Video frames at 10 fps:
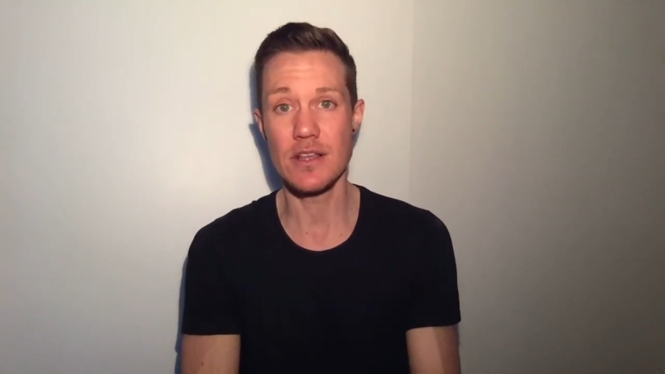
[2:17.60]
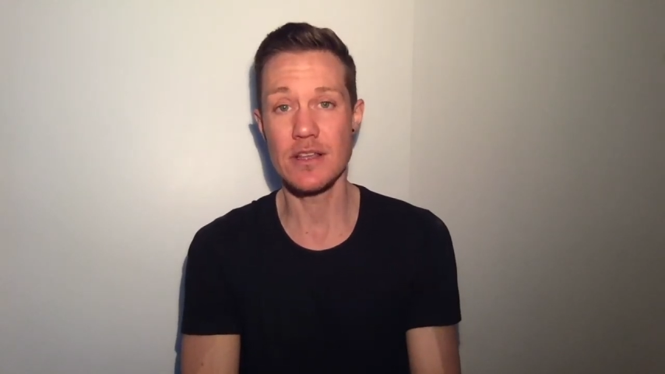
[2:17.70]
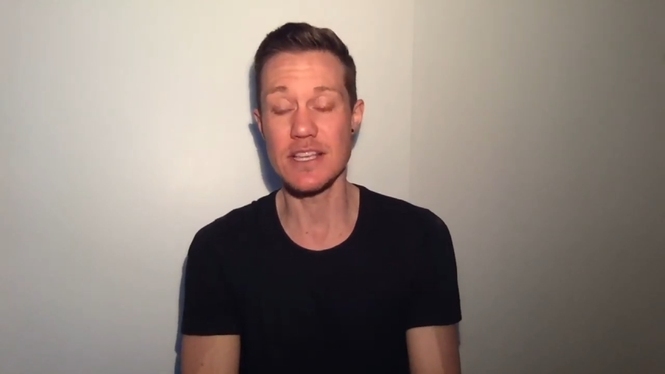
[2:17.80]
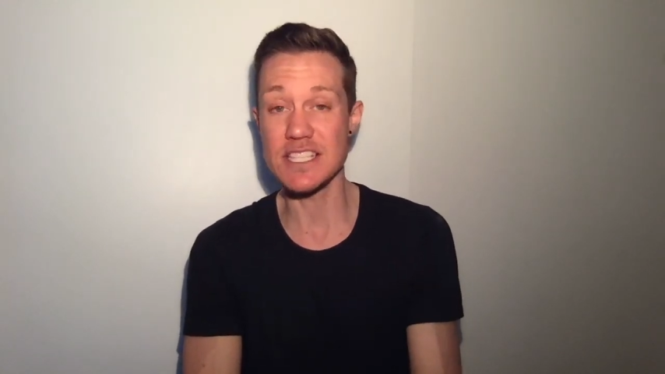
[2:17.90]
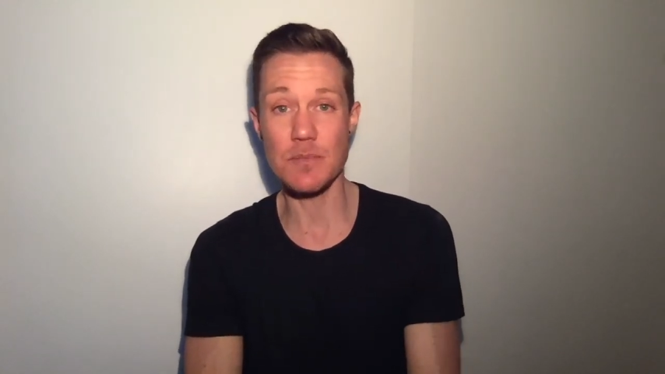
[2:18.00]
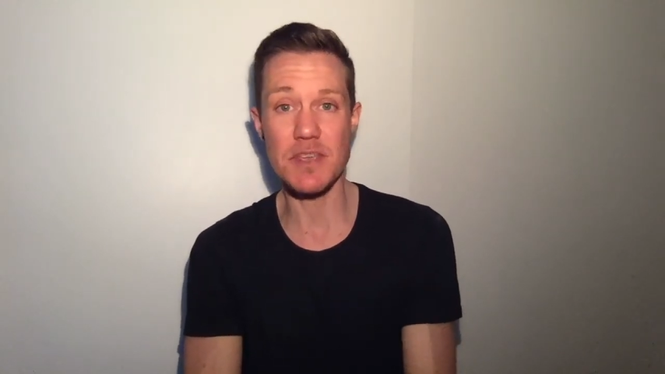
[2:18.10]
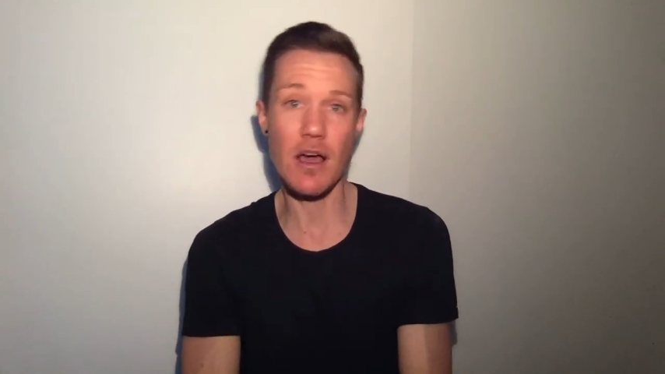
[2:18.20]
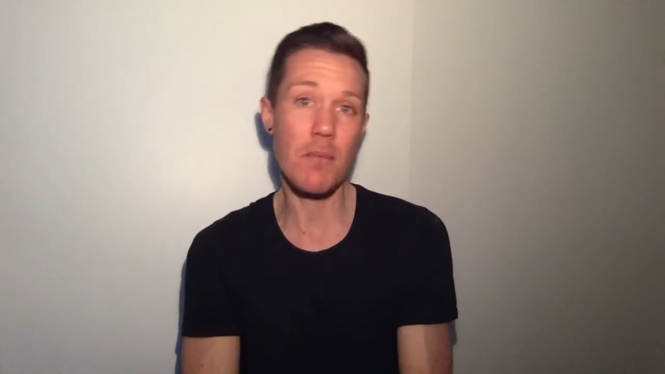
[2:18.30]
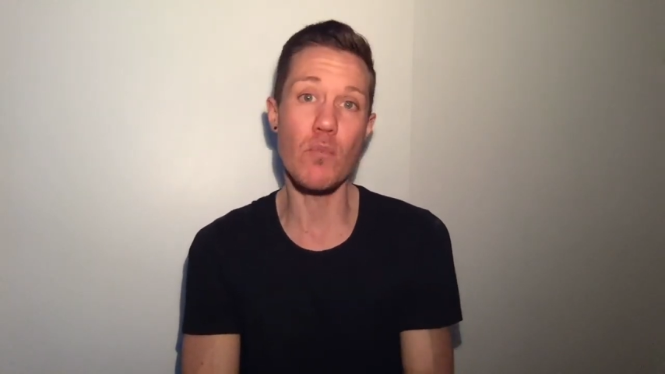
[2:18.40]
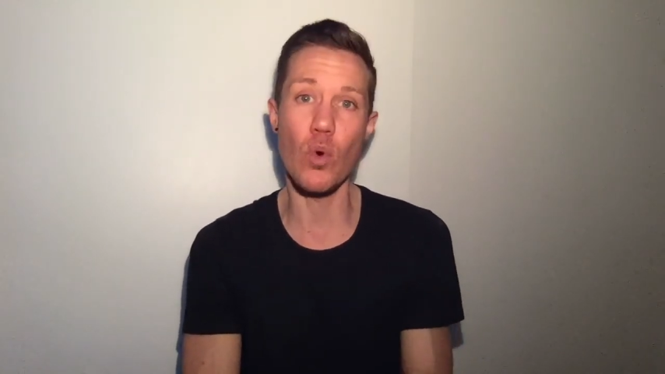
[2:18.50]
is to
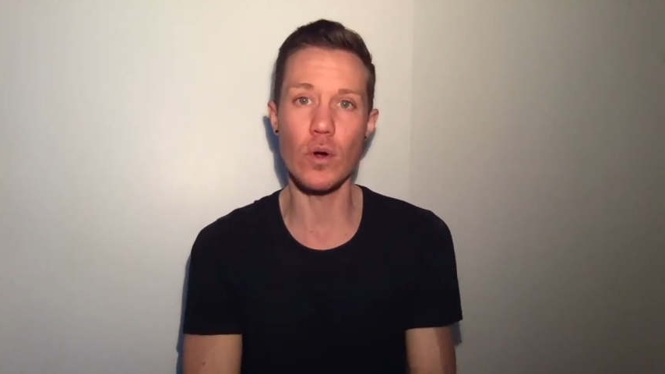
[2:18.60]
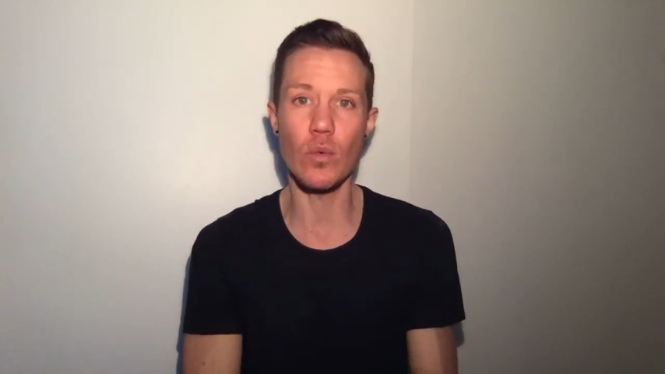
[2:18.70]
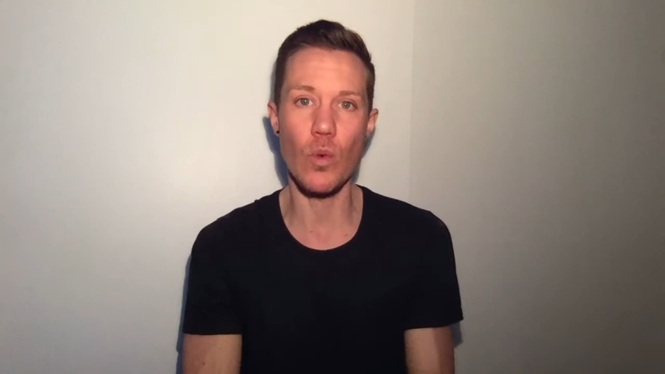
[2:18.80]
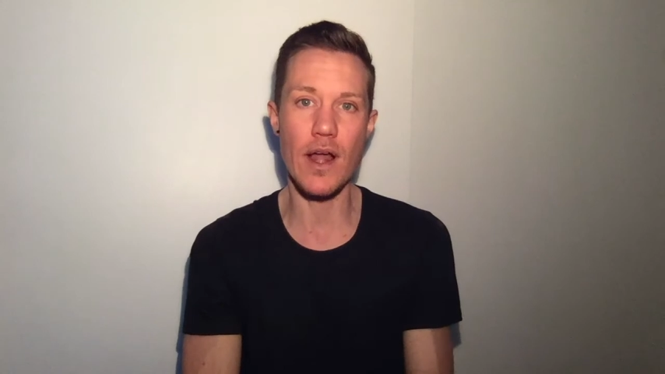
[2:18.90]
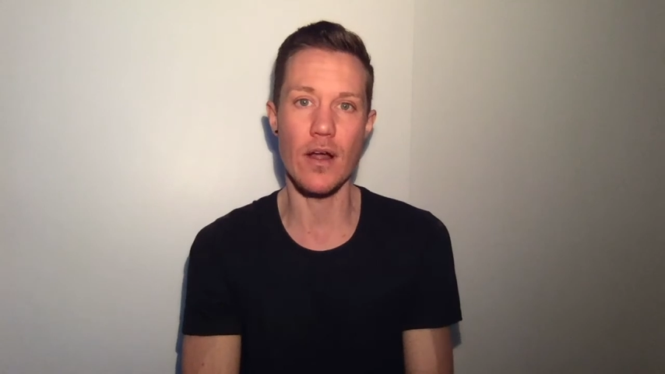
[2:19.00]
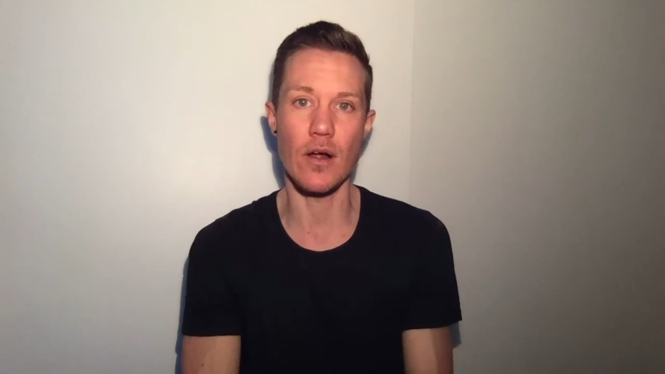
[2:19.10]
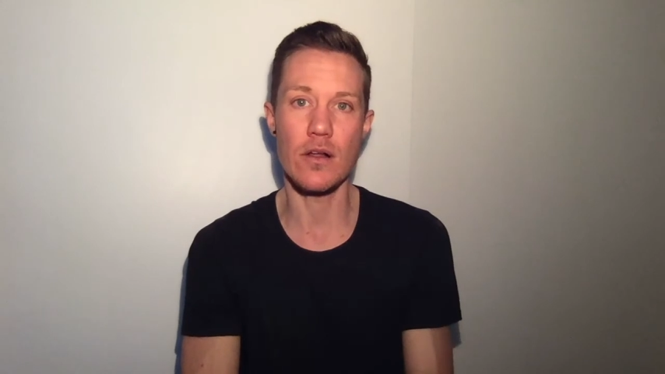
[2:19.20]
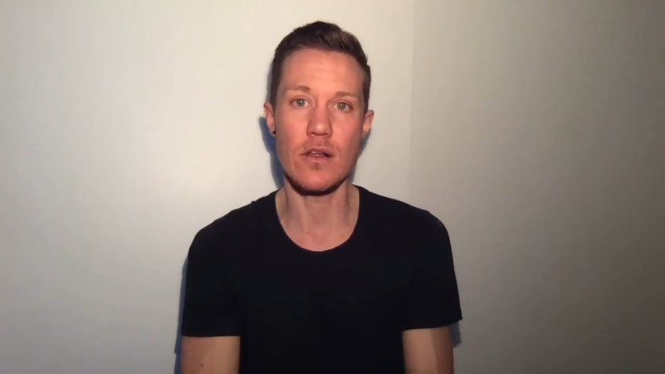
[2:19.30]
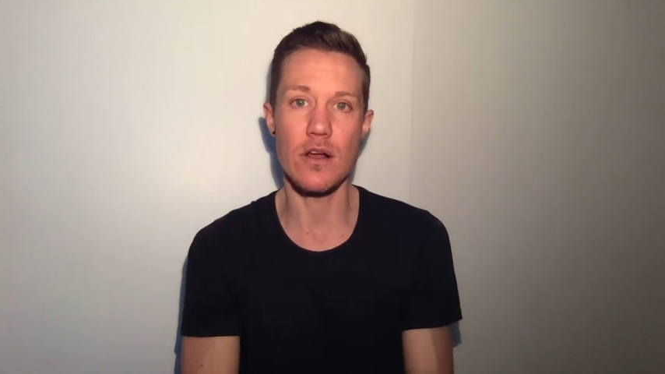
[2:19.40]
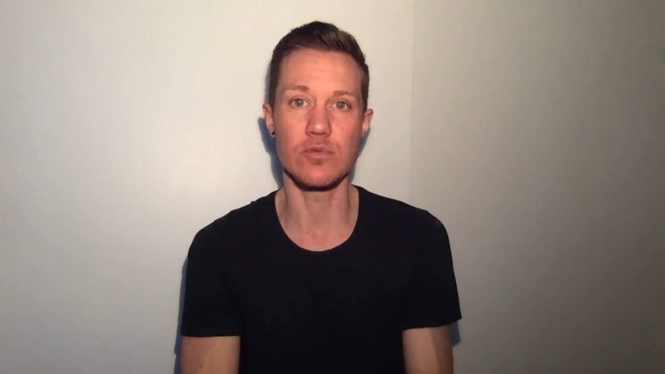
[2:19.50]
become more aware of